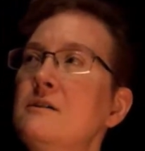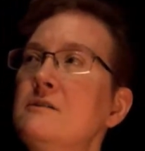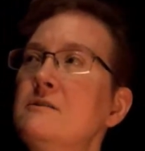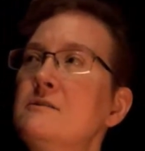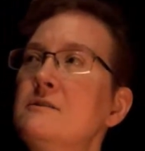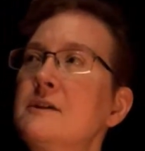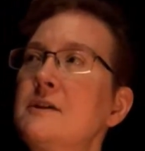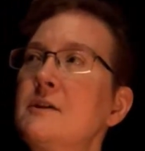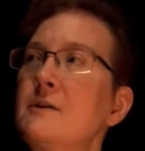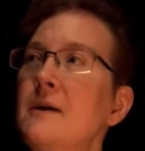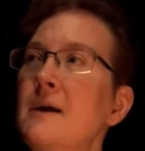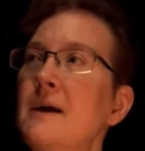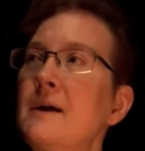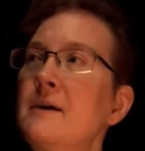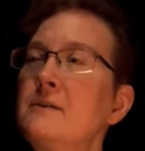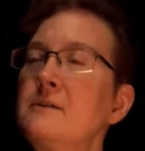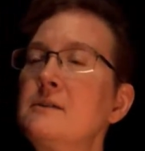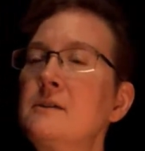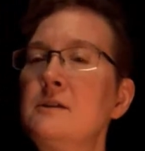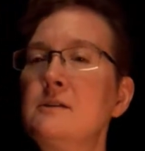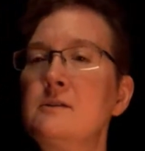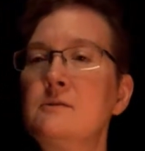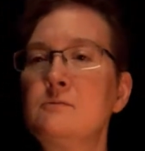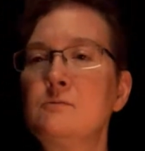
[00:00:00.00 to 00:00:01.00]
figure out
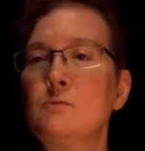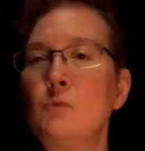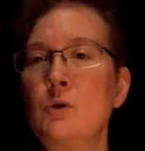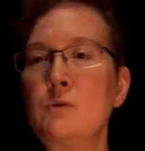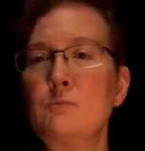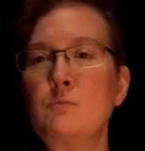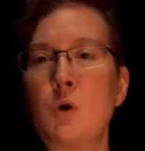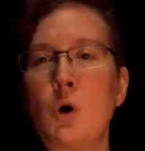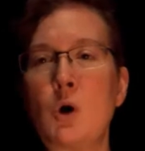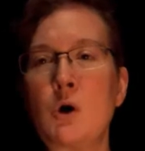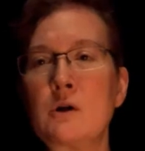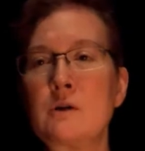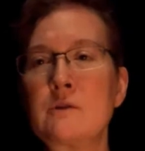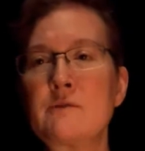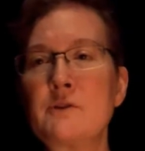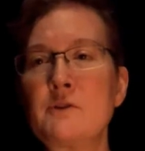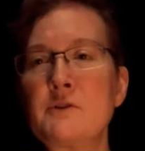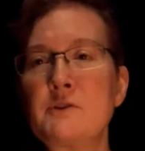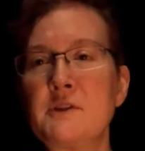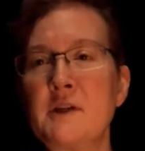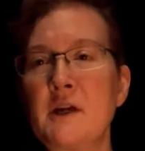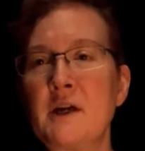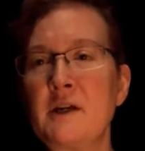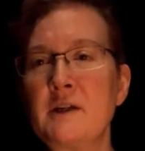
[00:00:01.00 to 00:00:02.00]
what part of your
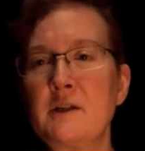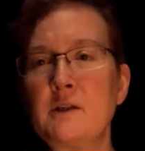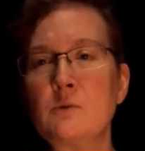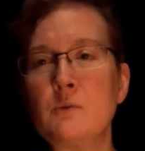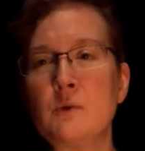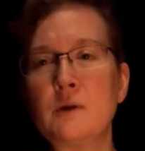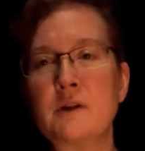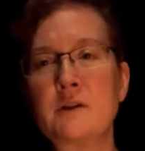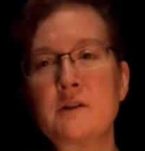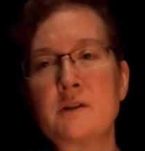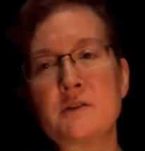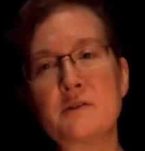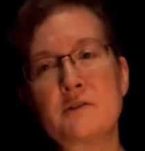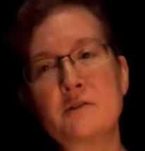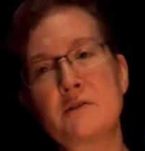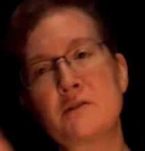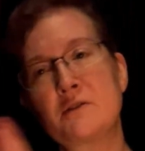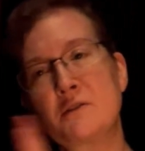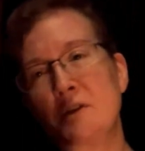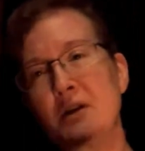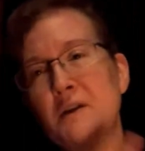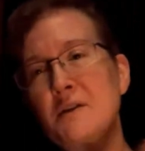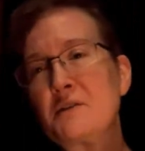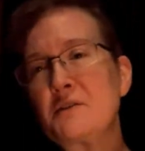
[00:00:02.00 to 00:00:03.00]
day you want to just
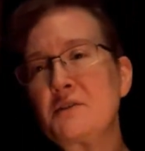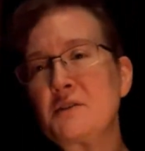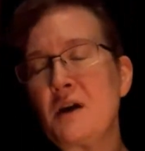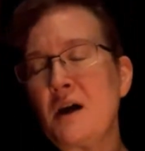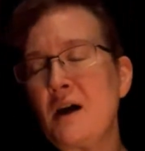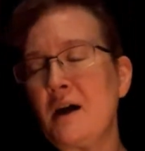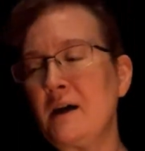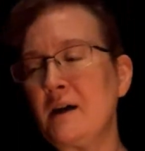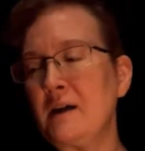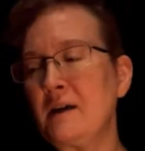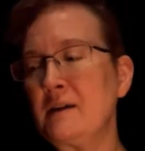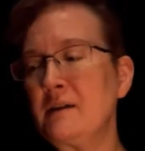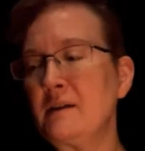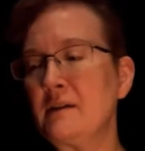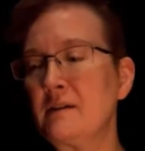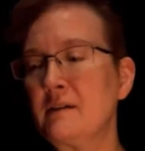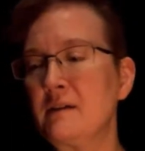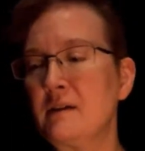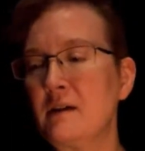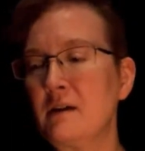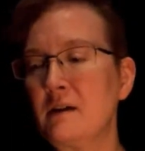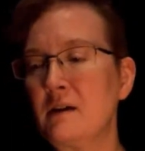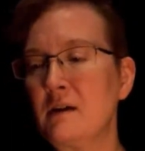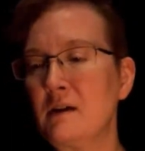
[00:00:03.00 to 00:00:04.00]
set aside.
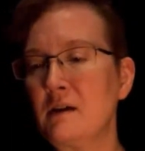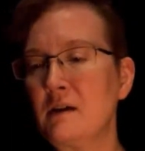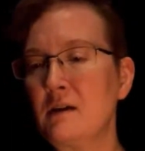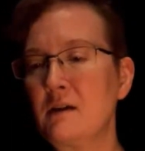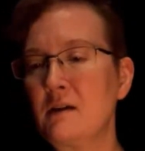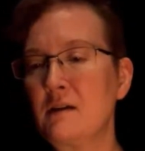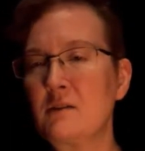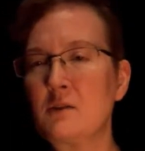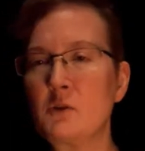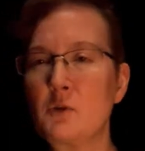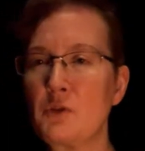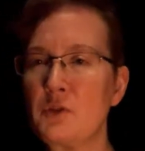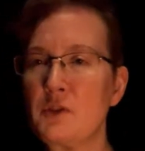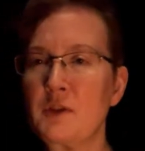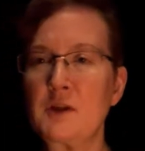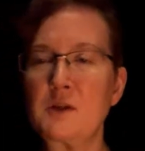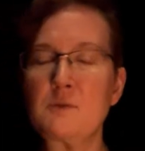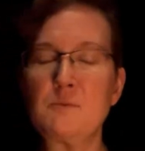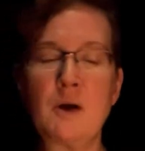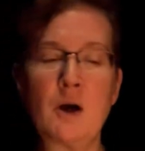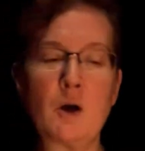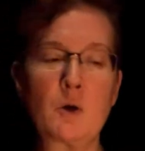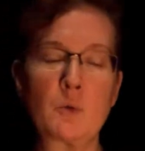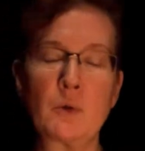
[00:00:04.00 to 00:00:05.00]
Don't think
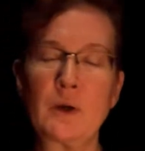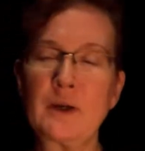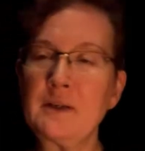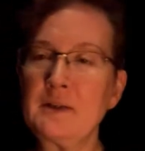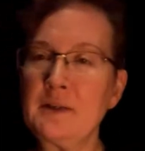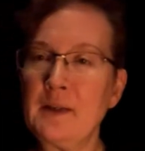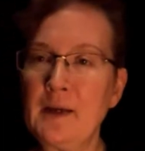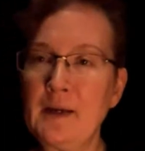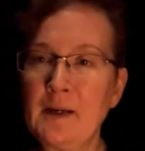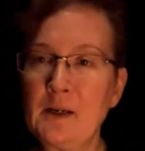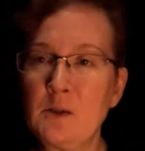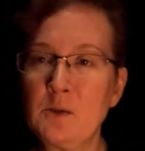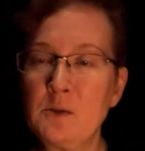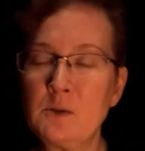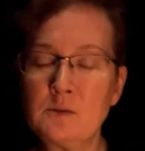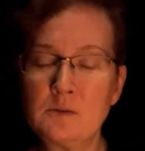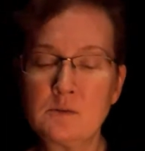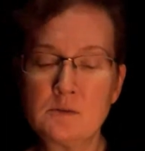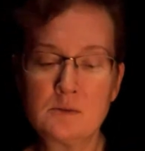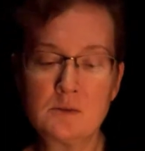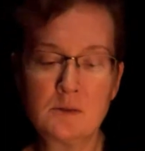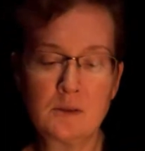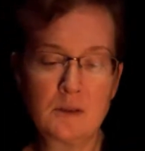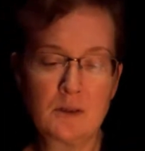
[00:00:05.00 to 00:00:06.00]
about right now.
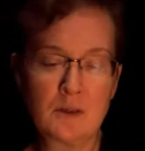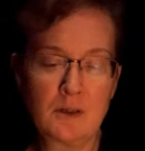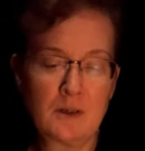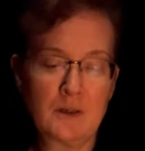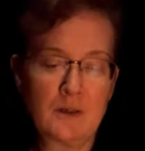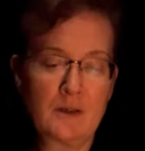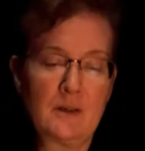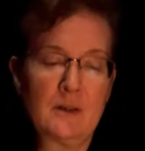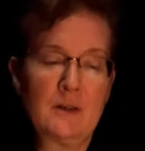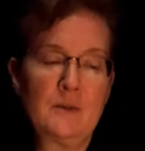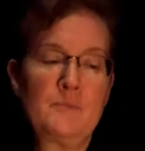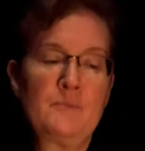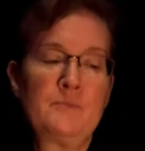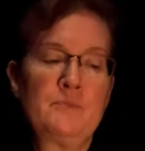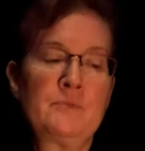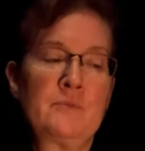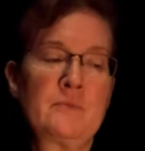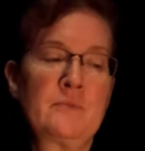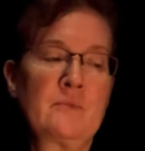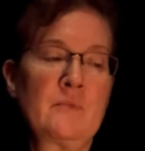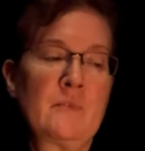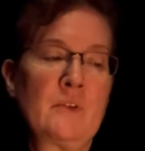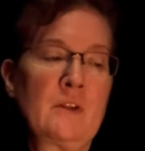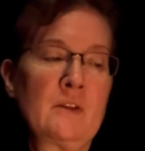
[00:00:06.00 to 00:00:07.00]

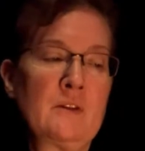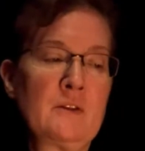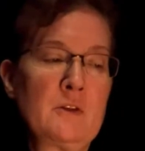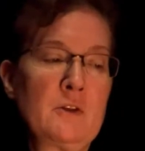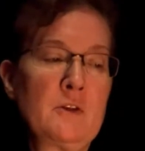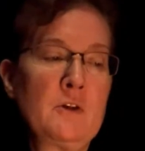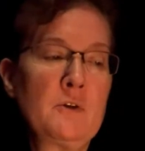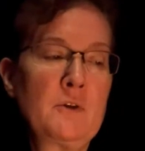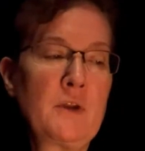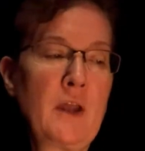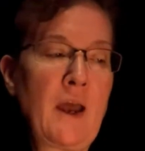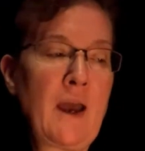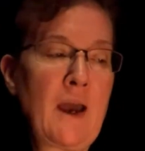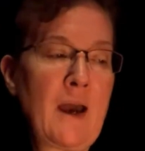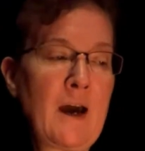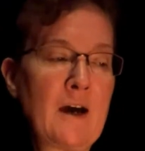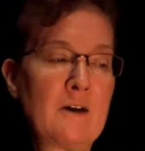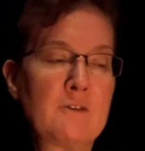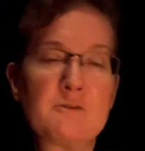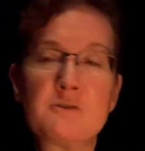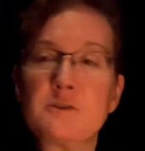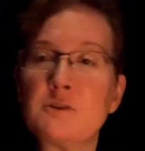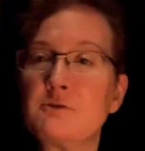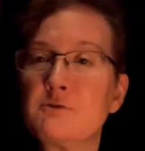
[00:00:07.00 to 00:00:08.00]
You don't
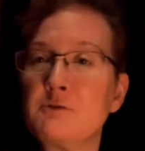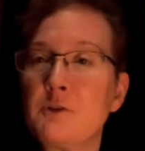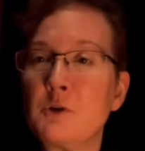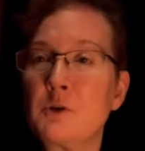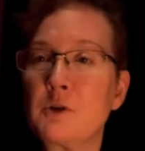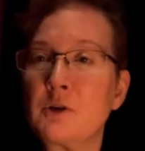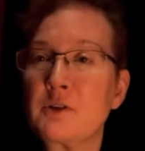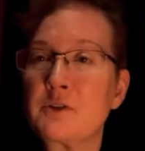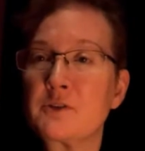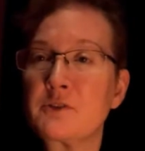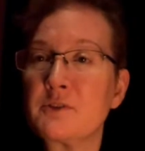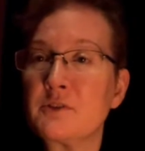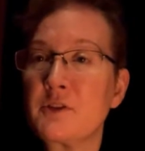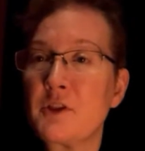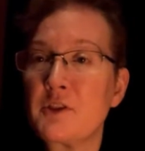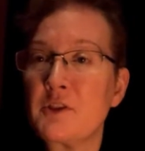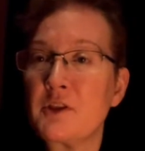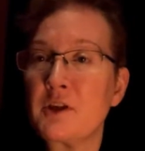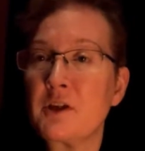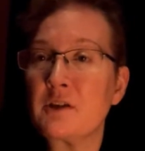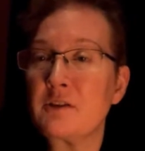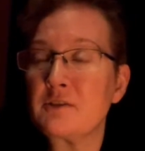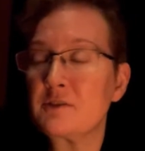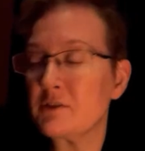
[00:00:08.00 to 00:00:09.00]
have to focus on the
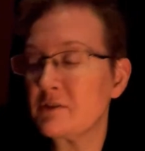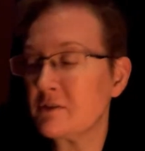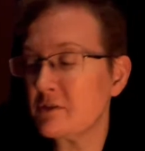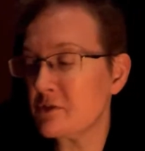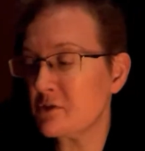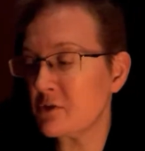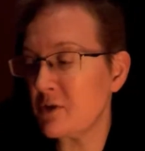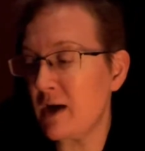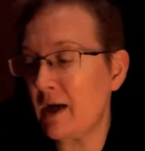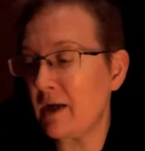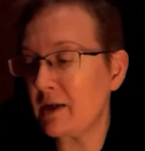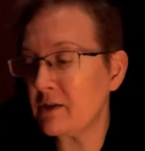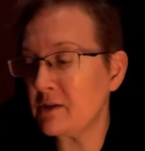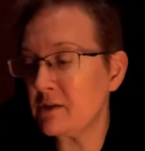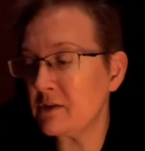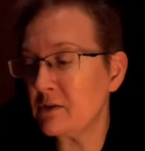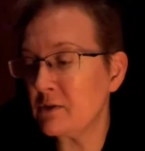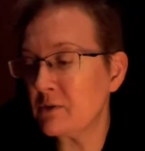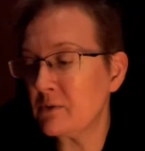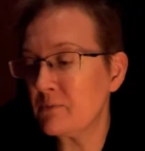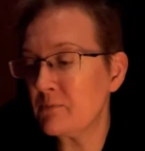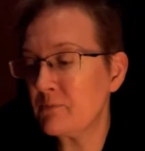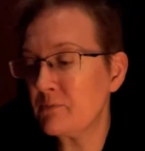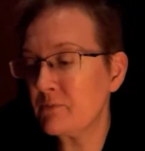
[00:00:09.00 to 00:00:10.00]
things that distract
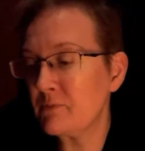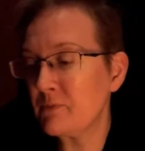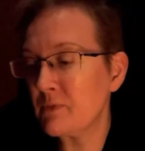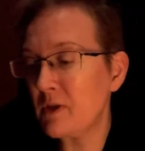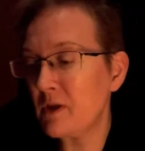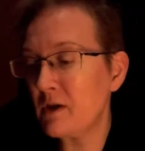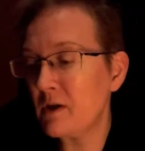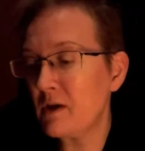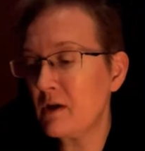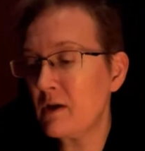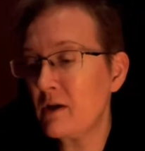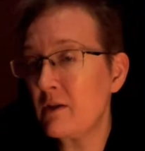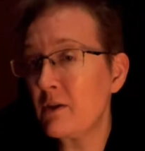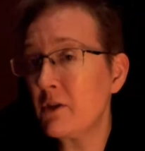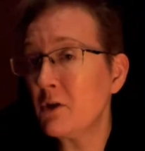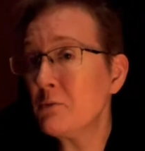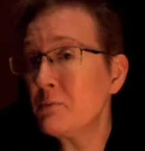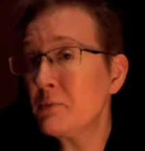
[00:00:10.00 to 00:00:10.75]
you. They'll